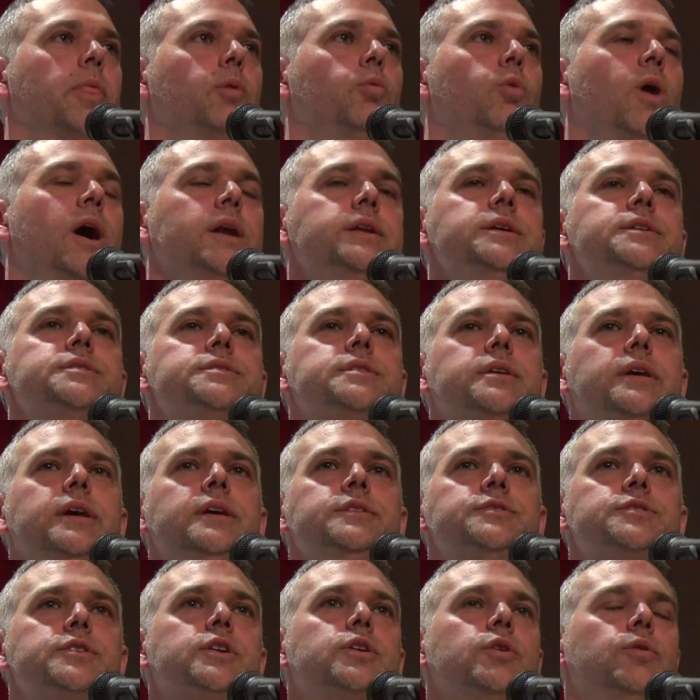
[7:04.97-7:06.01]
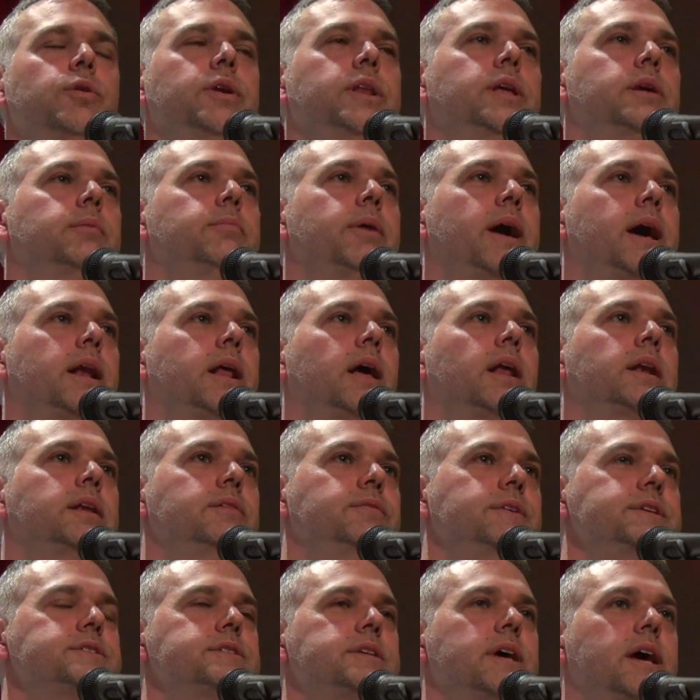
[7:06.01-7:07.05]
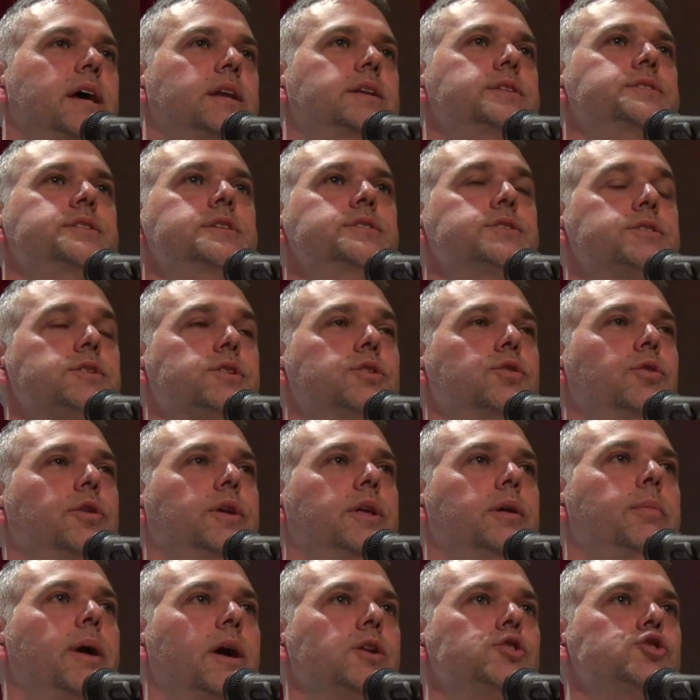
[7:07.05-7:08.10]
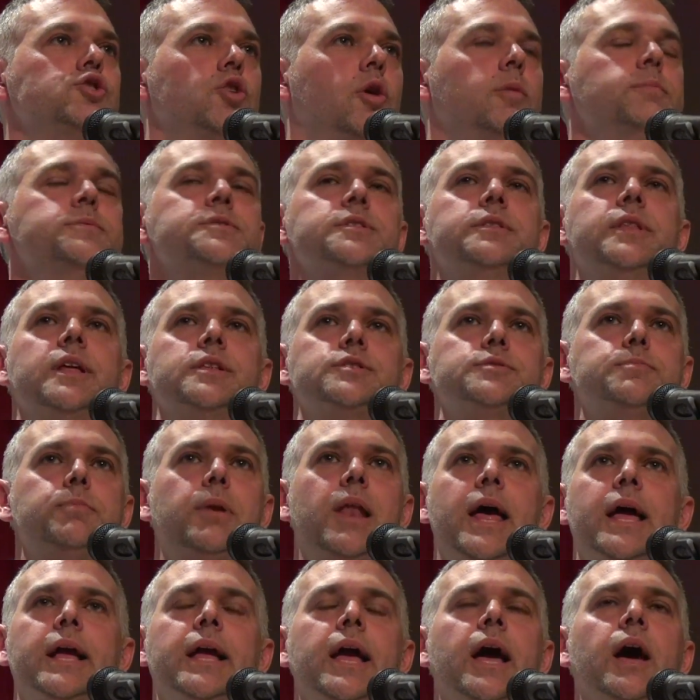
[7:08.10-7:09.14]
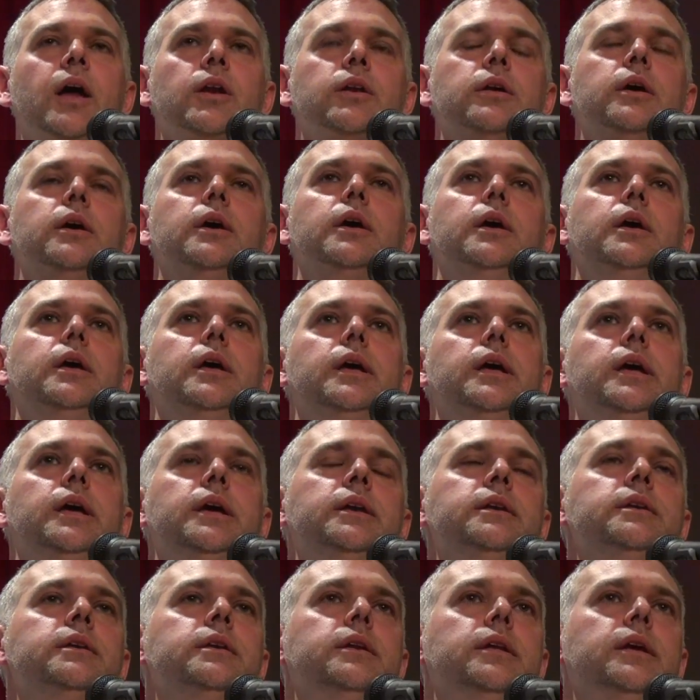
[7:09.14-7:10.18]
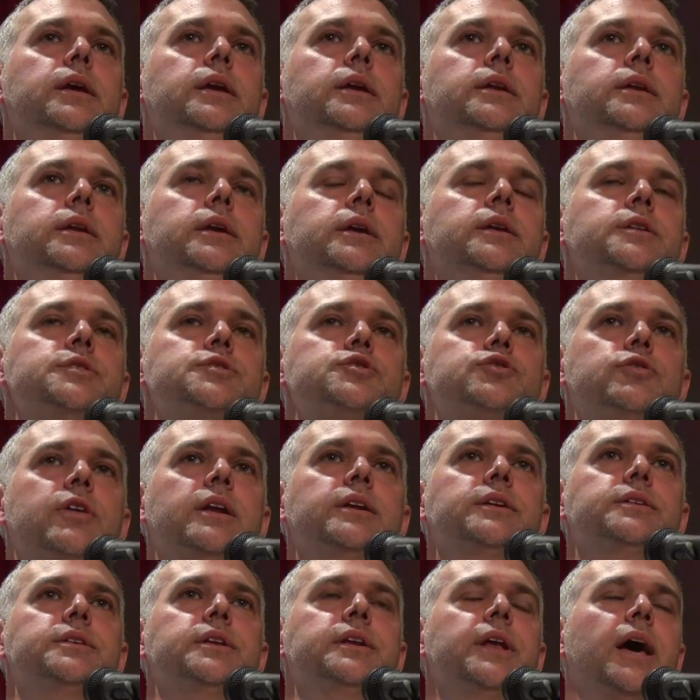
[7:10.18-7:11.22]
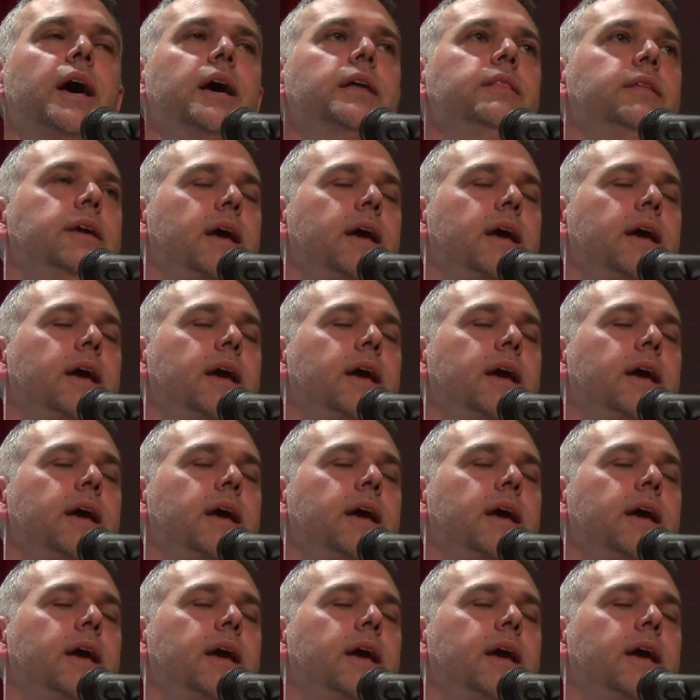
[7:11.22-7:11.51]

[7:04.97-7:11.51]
One is insecurity about our living standards, insecurity about jobs, and that's playing out in Australia today.